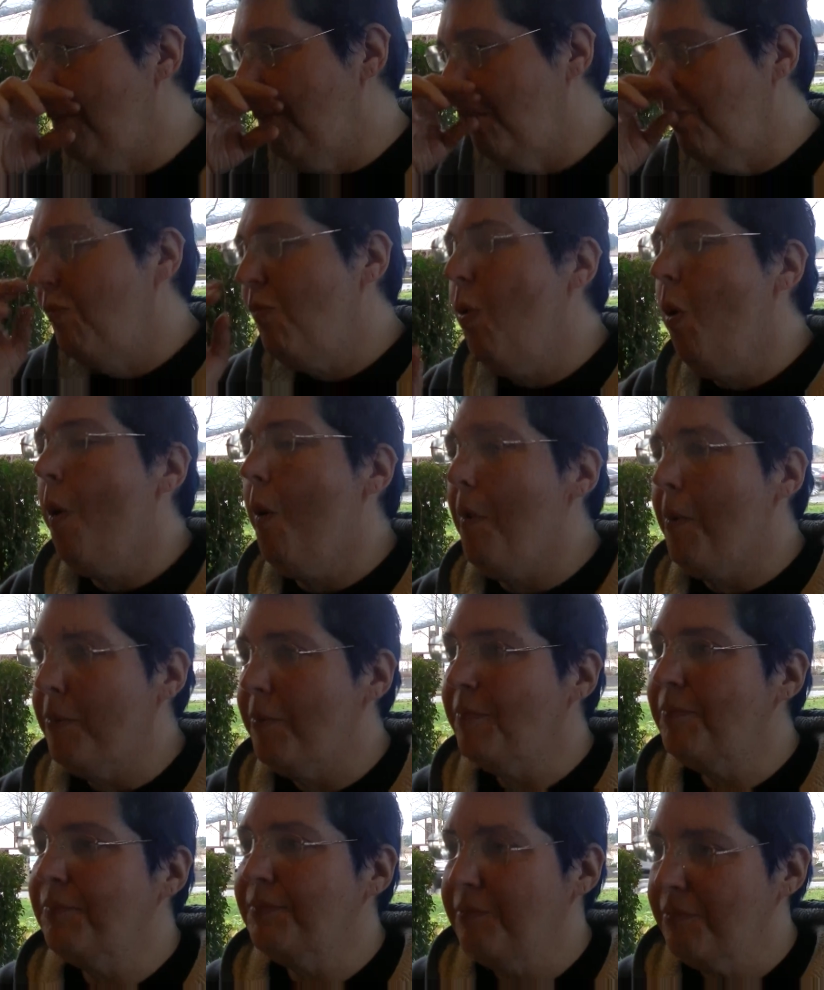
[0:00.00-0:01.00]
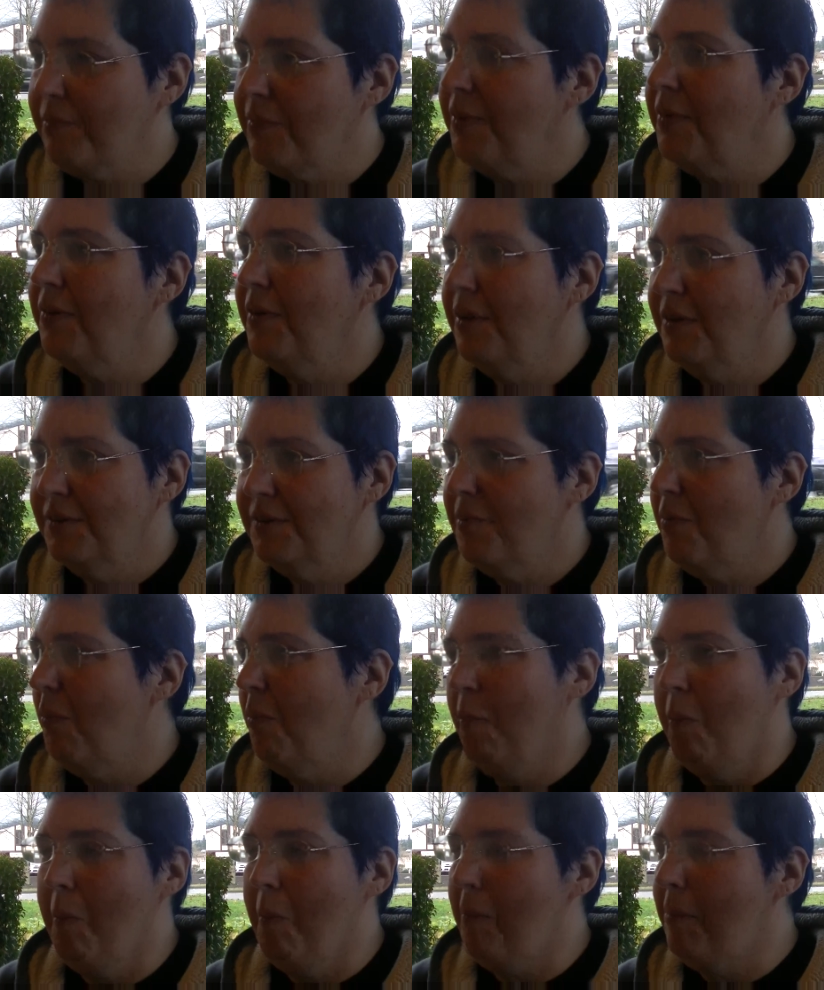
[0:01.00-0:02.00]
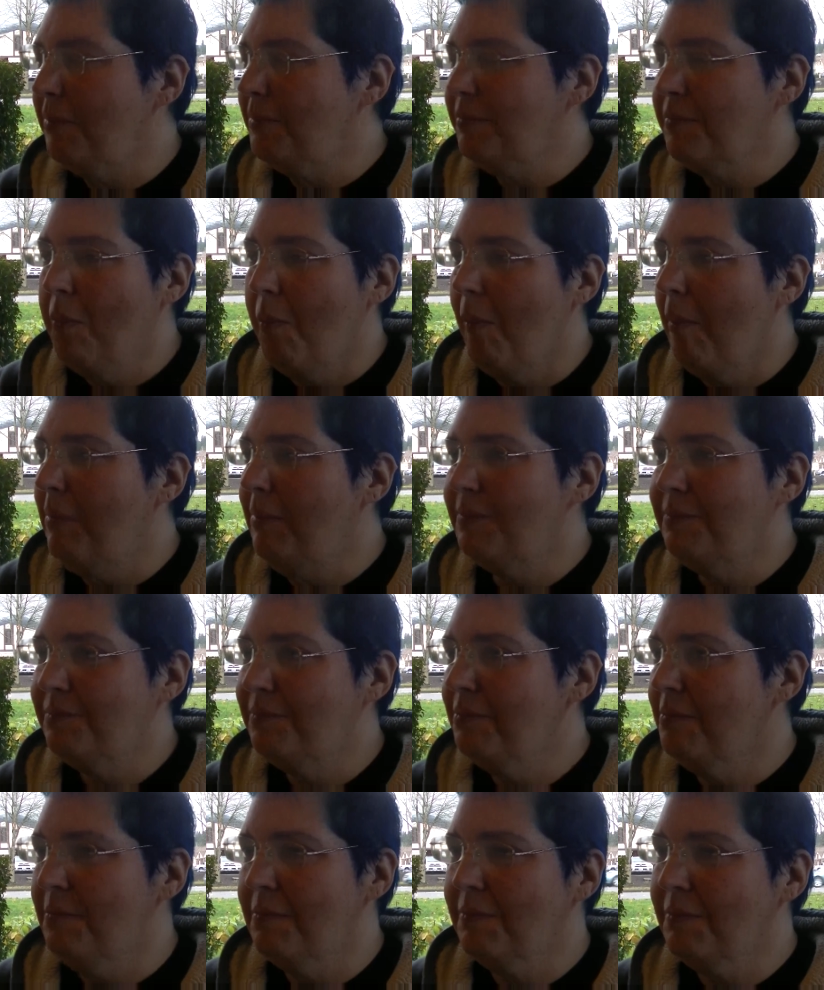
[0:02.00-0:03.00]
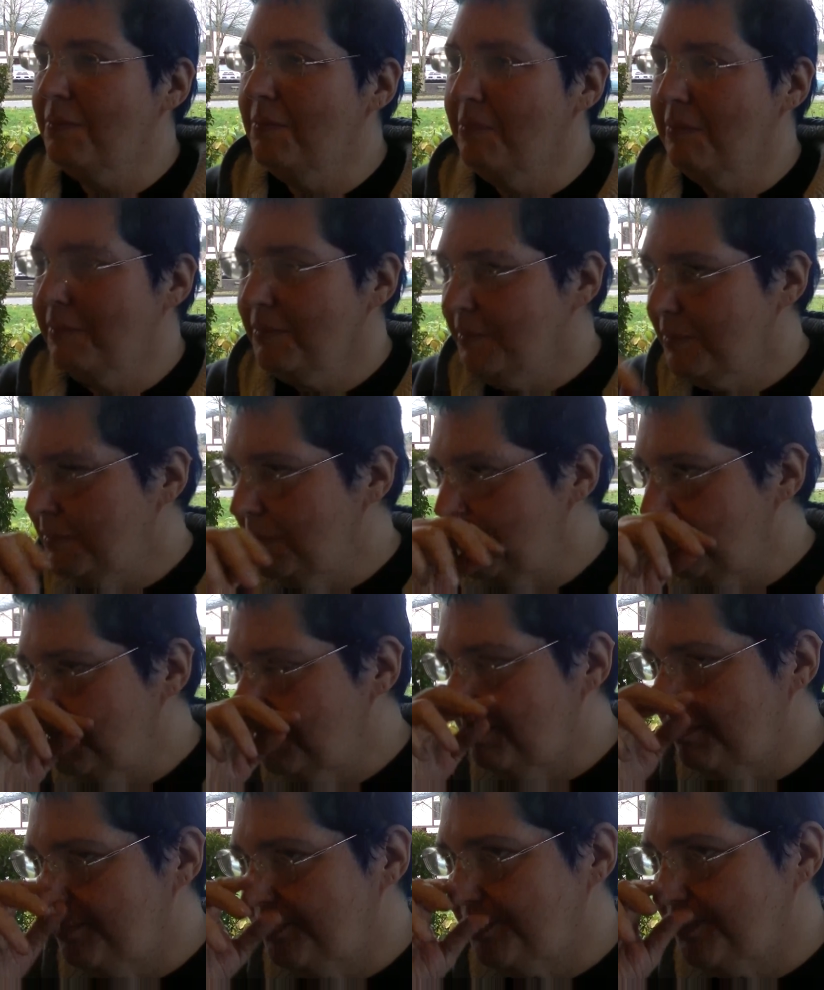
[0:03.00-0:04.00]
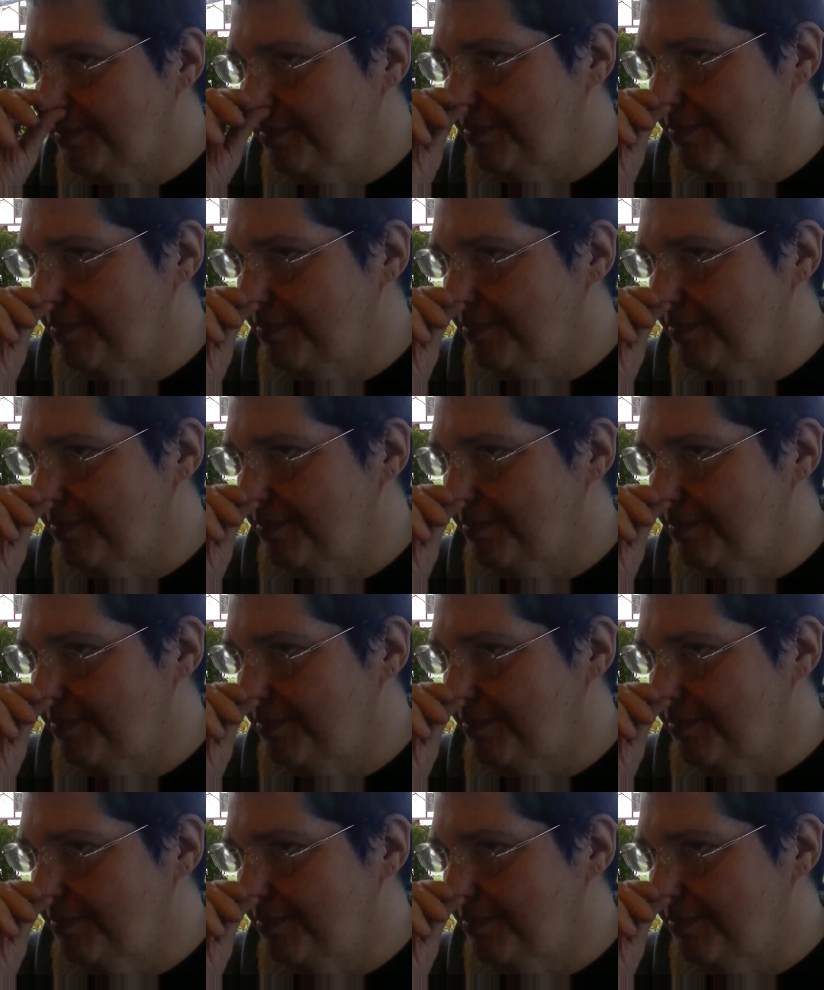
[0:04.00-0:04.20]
This is not a good story. Mm-hmm. This is not. There's no moral to the